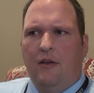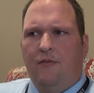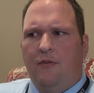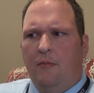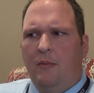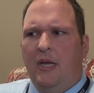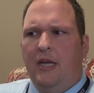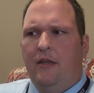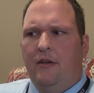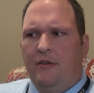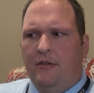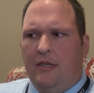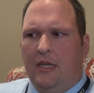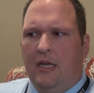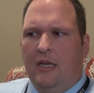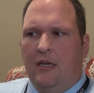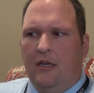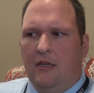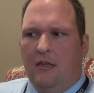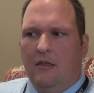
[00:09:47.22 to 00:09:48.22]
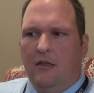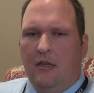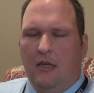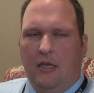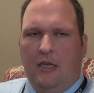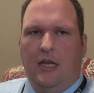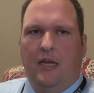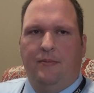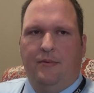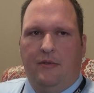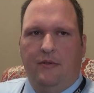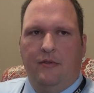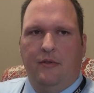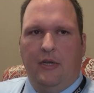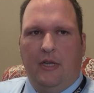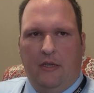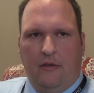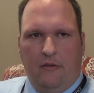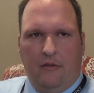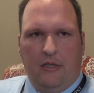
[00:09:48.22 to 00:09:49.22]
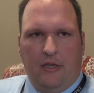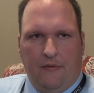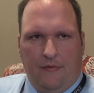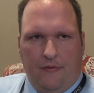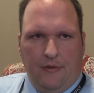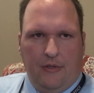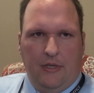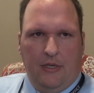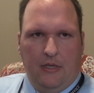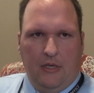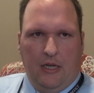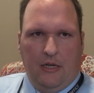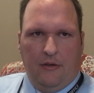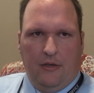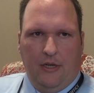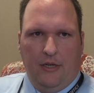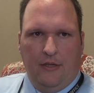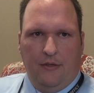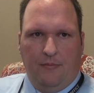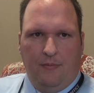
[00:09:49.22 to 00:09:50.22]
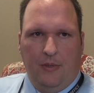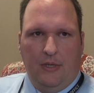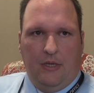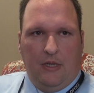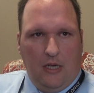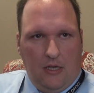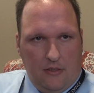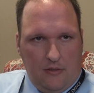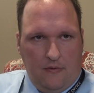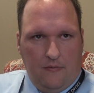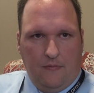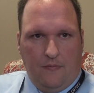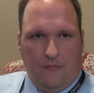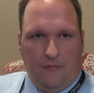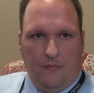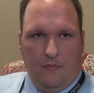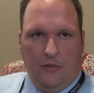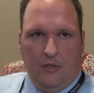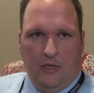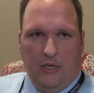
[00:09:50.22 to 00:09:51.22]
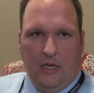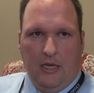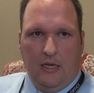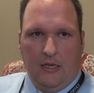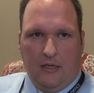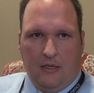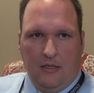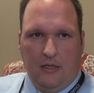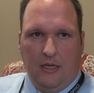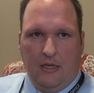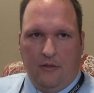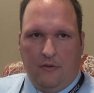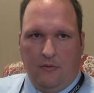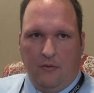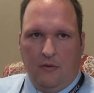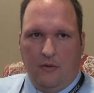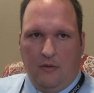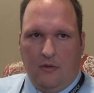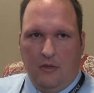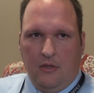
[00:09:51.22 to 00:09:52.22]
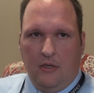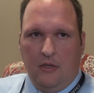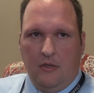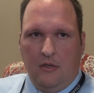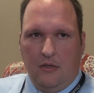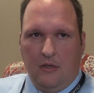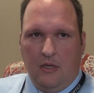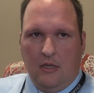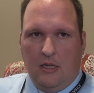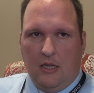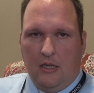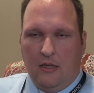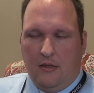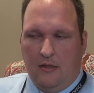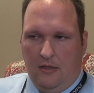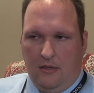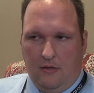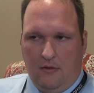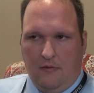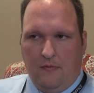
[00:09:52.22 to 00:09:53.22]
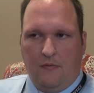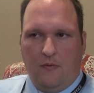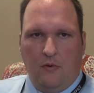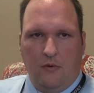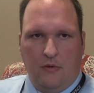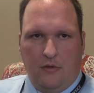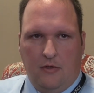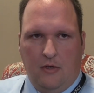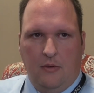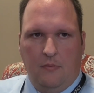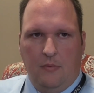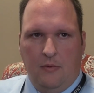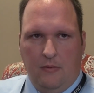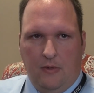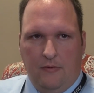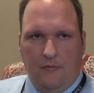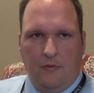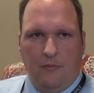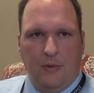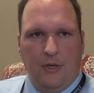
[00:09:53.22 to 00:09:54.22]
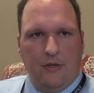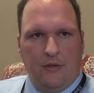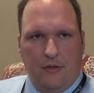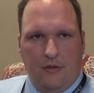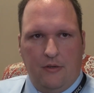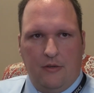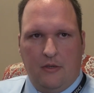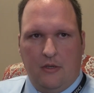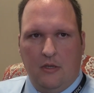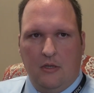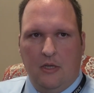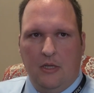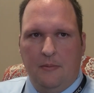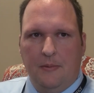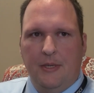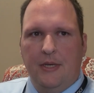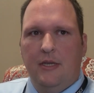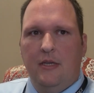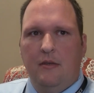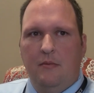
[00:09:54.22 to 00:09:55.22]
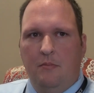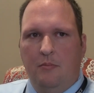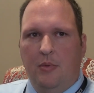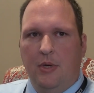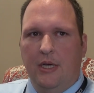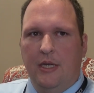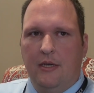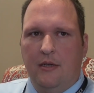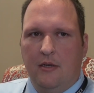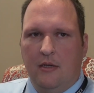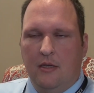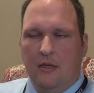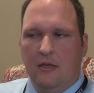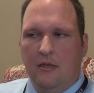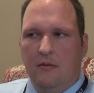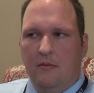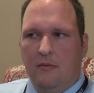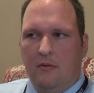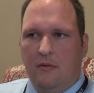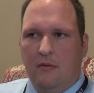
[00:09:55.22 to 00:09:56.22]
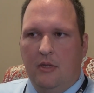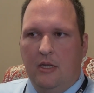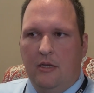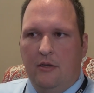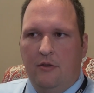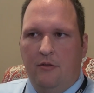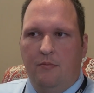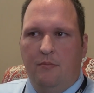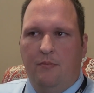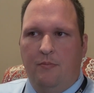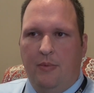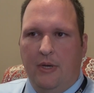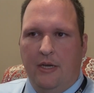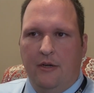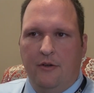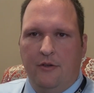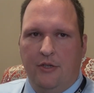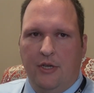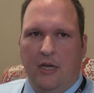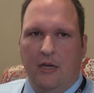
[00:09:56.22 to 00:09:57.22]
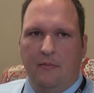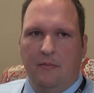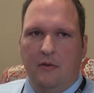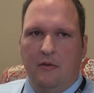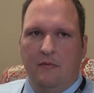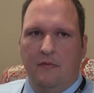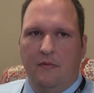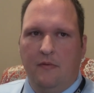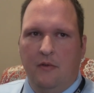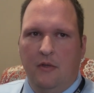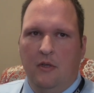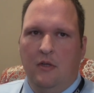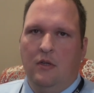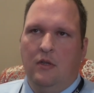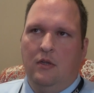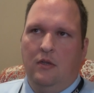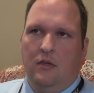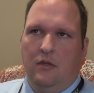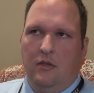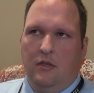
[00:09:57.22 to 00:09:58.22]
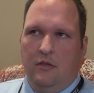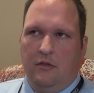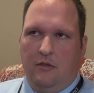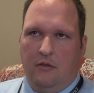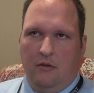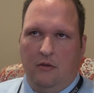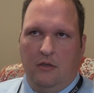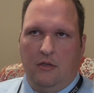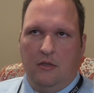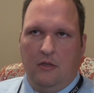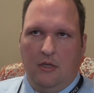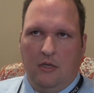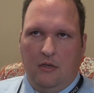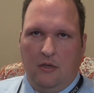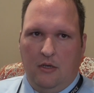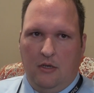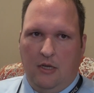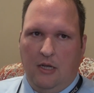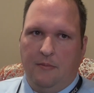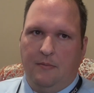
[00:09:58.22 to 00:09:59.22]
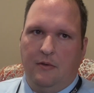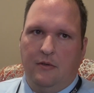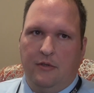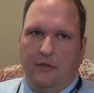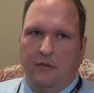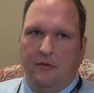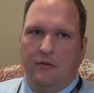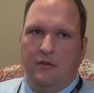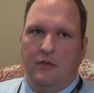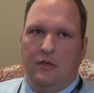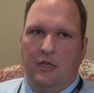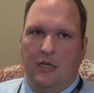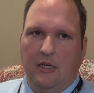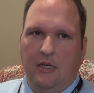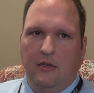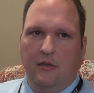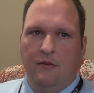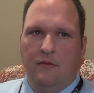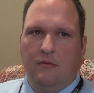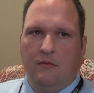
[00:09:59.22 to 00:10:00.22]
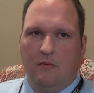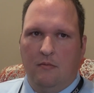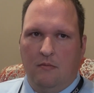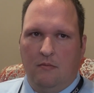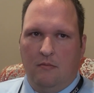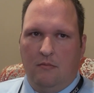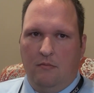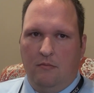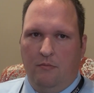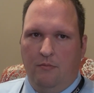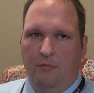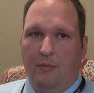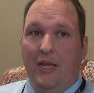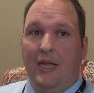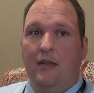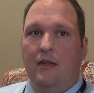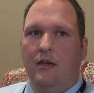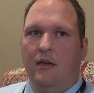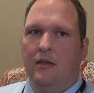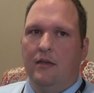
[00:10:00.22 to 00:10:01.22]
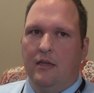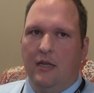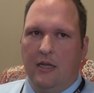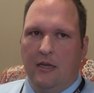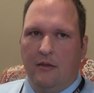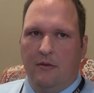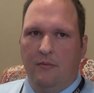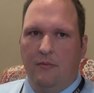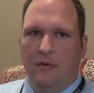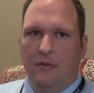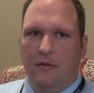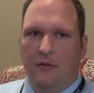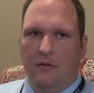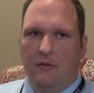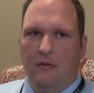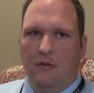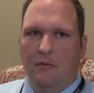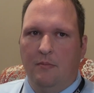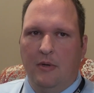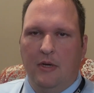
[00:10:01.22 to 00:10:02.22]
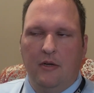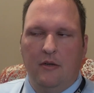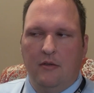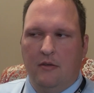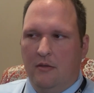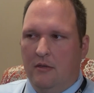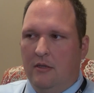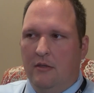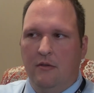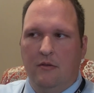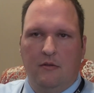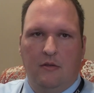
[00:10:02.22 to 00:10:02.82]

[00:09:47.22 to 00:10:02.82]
From my understanding, adoptions are handled differently nowadays because of genetics and that sort of thing. I think, of course, some information is still limited, but they do a better job of ensuring that adopted children can make contact with their parents either